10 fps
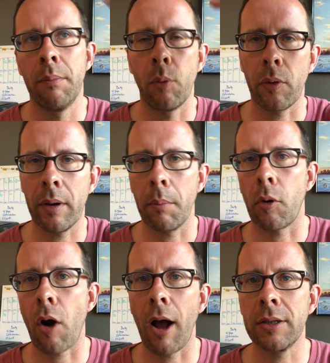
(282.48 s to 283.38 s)
more than a
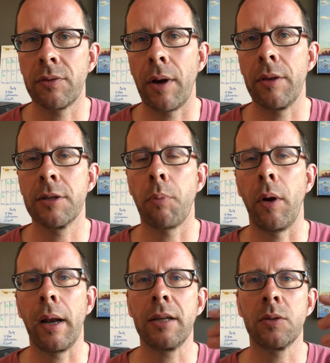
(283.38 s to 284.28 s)
mirage at this
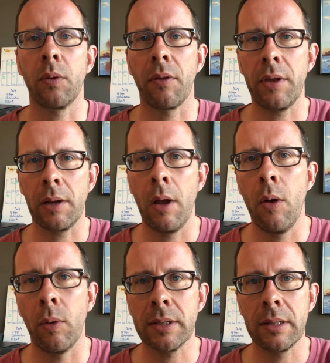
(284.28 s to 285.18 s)
point. I just want to think,
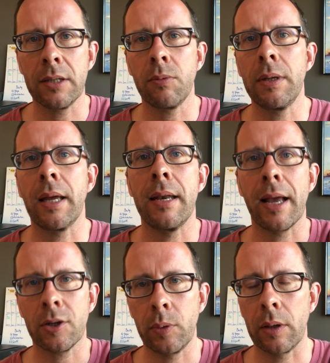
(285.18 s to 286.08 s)
what's this week and
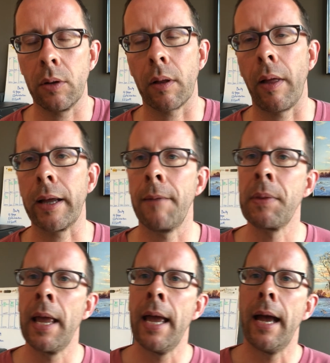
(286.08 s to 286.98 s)
next week look like?
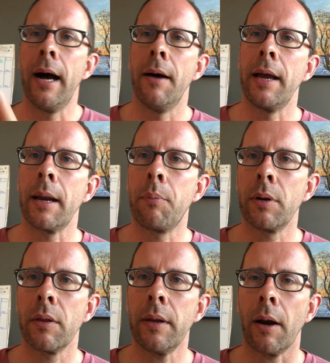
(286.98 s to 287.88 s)
And I
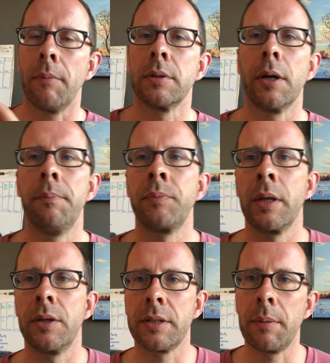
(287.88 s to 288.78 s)
put it there. So
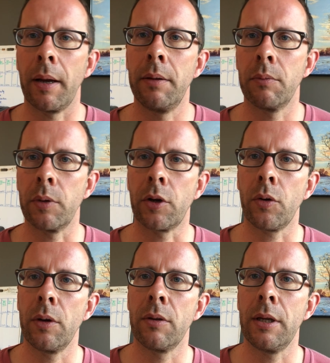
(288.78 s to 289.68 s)
you see my
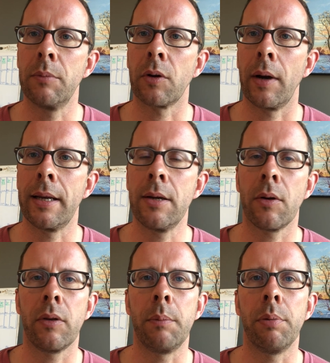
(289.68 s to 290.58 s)
recurring themes are right
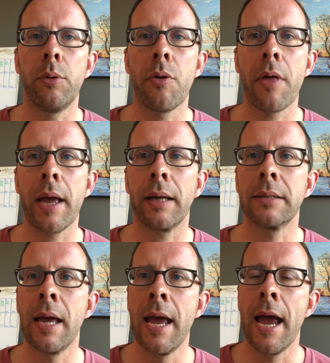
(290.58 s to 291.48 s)
here, the blue
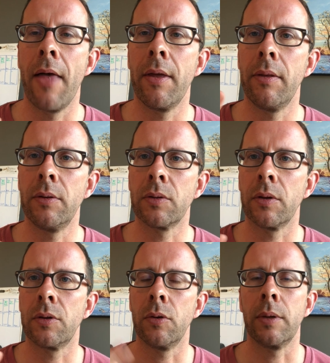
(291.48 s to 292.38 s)
things, and then these are
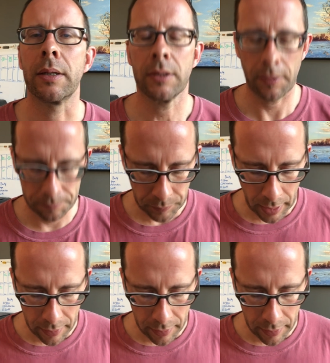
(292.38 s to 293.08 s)
the 2 weeks. So